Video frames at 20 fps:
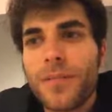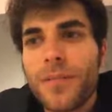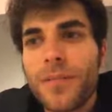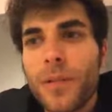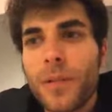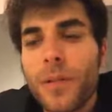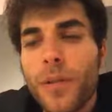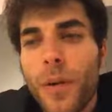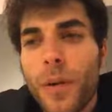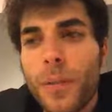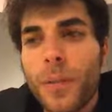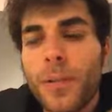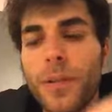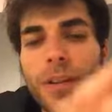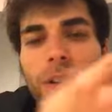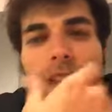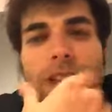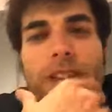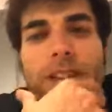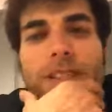Uno
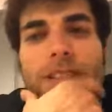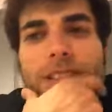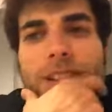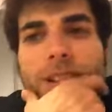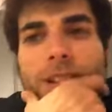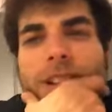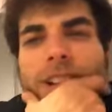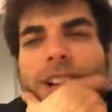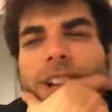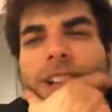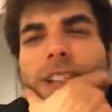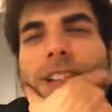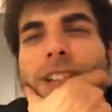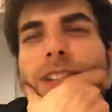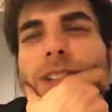poquito, is that what it is?